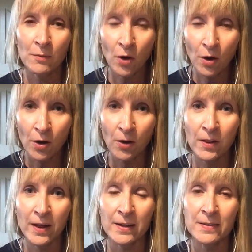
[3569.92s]
All,
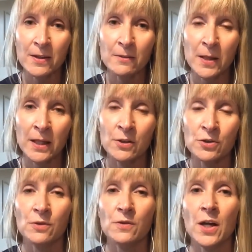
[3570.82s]
like I said, making
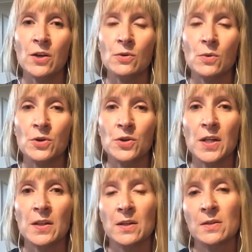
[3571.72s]
sure that you are
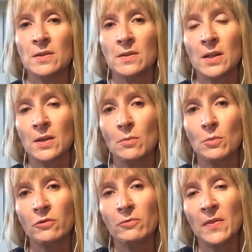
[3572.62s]
doing this in a
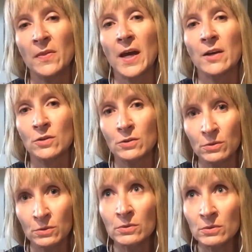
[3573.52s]
movement that
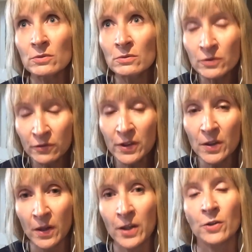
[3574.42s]
you feel
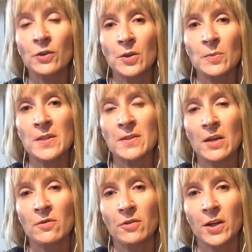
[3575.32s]
like you're going to be
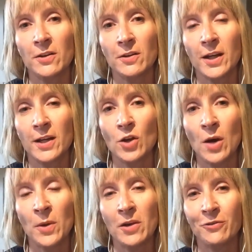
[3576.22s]
safe in and
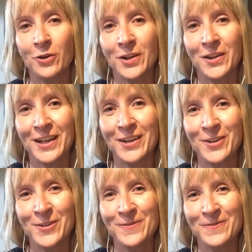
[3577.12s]
not pay for it later.